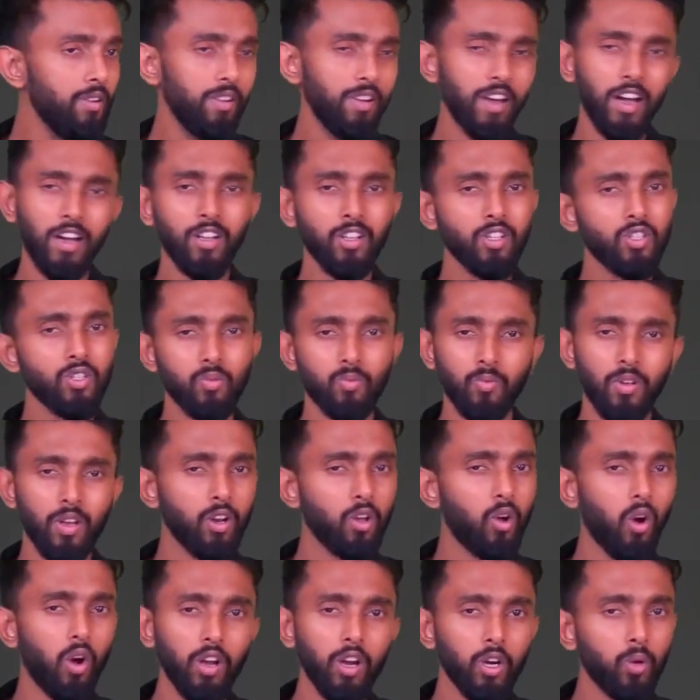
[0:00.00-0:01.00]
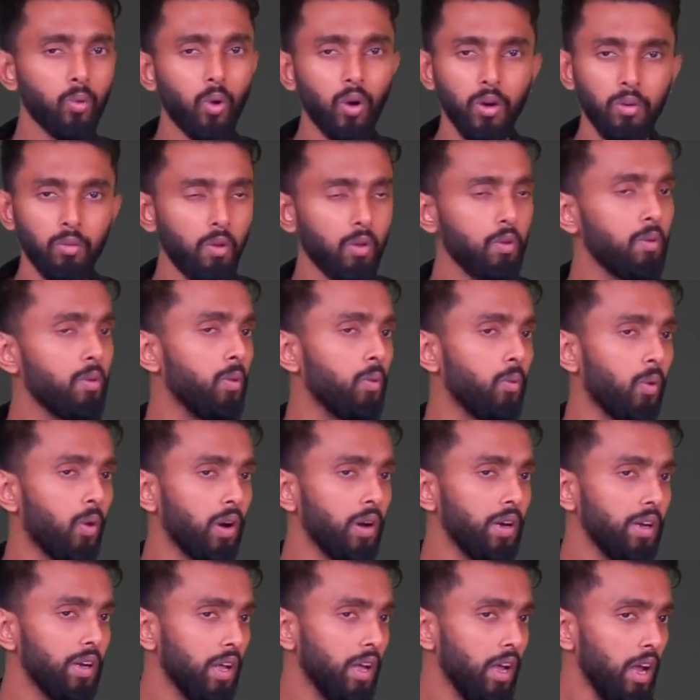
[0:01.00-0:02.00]
We'll call it whatever we
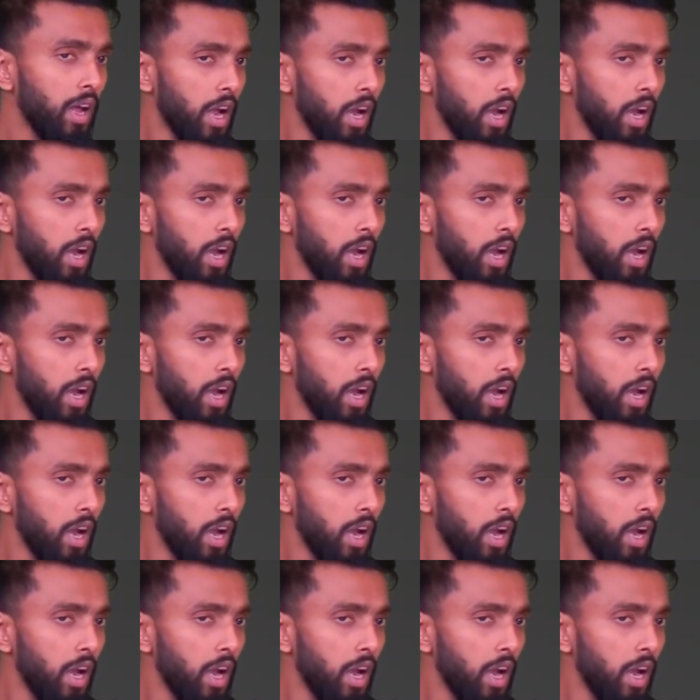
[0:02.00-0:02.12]
want.